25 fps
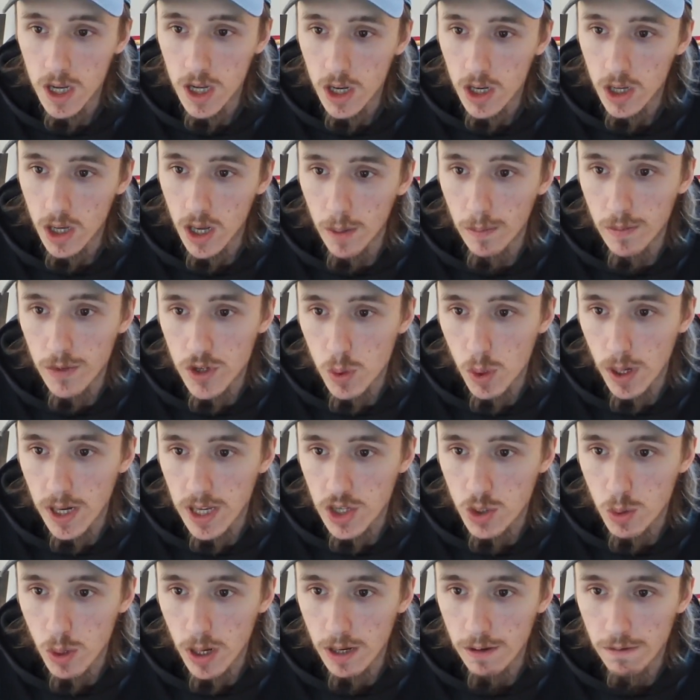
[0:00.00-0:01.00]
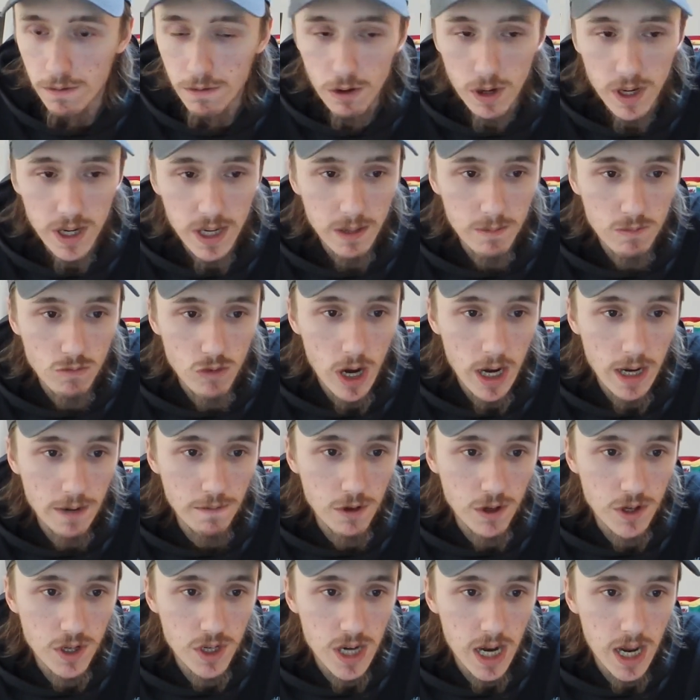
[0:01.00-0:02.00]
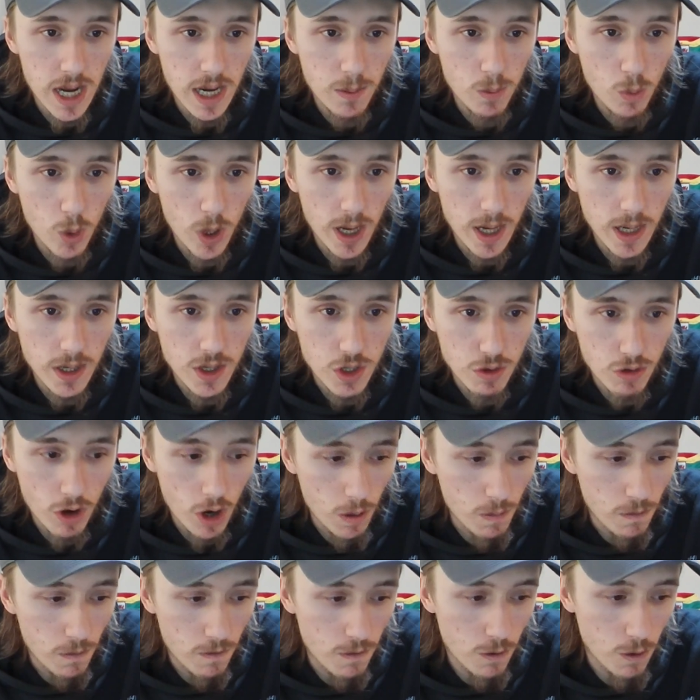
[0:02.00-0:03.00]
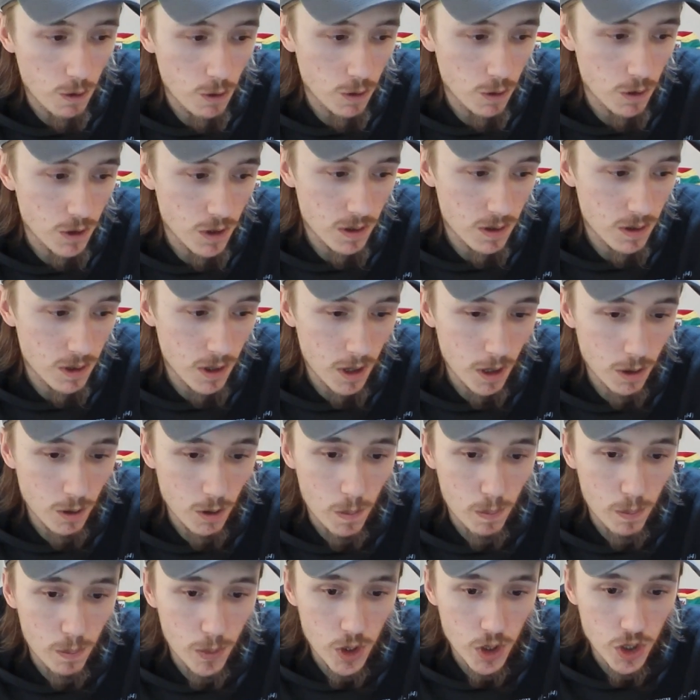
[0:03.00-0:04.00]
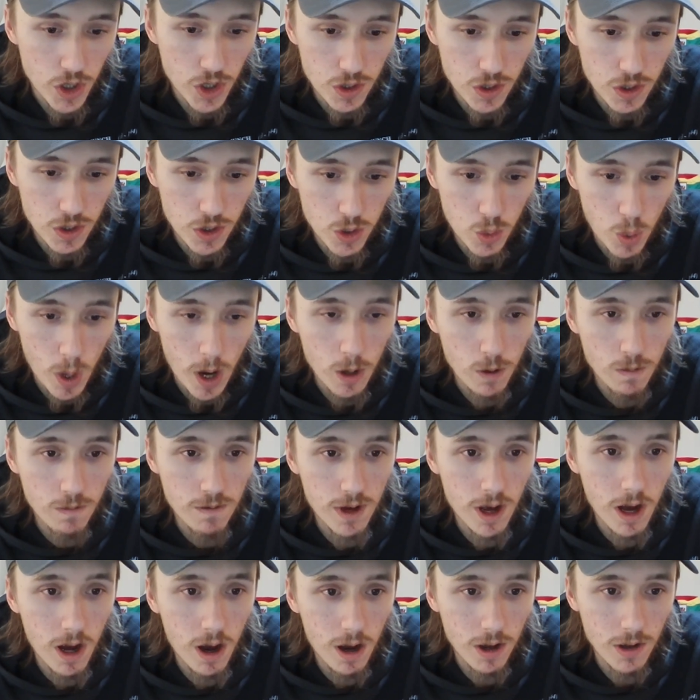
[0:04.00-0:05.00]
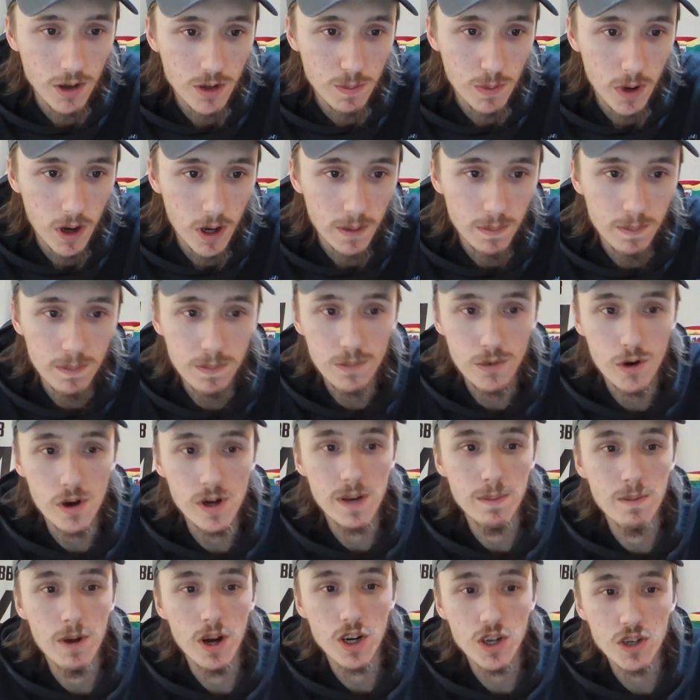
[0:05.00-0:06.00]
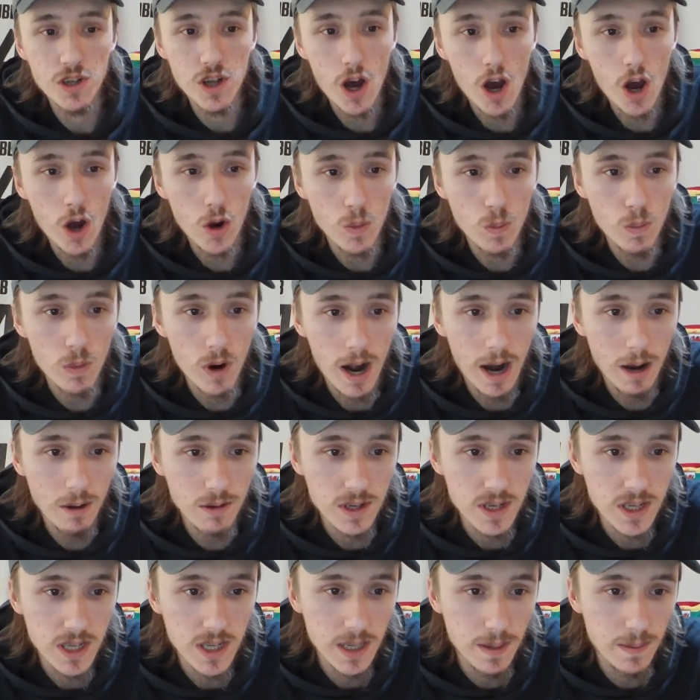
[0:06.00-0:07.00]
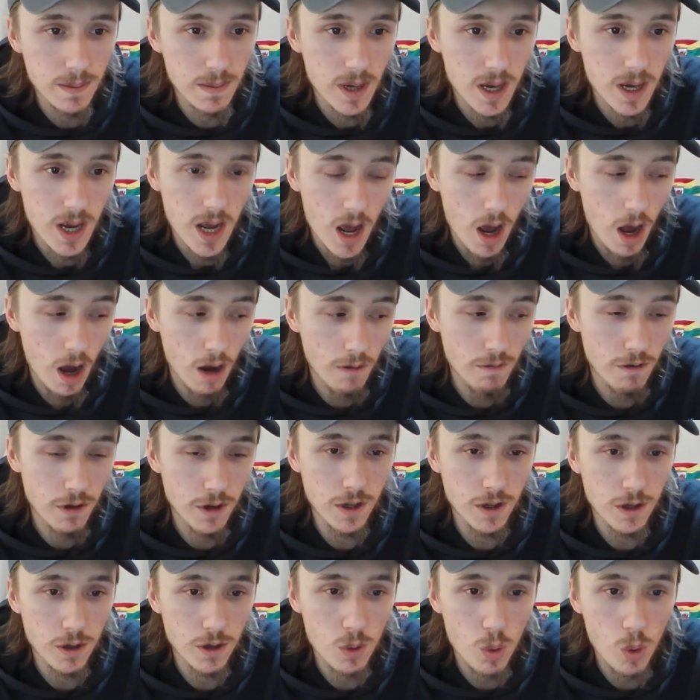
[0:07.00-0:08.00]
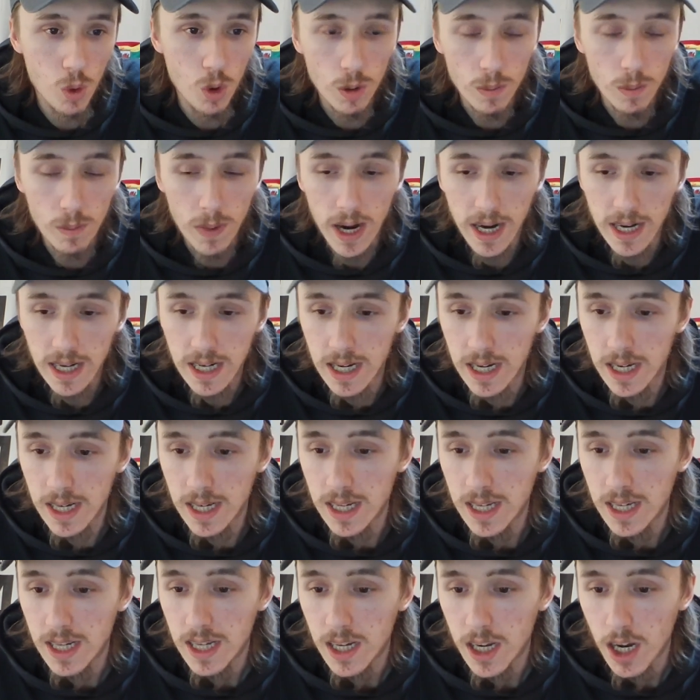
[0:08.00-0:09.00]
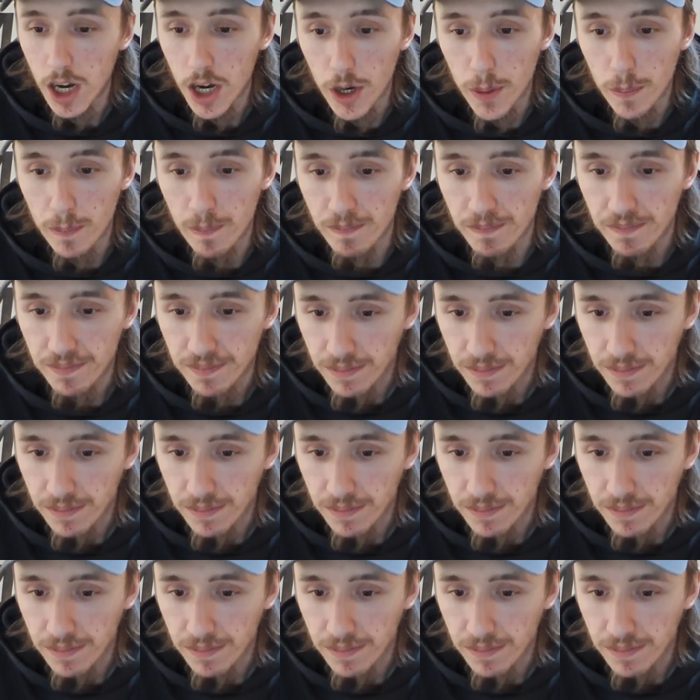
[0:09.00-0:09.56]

2023 Ravens game where Jerome Ford, got pushed 12 yards by pretty much the whole Browns team, other than the quarterback. And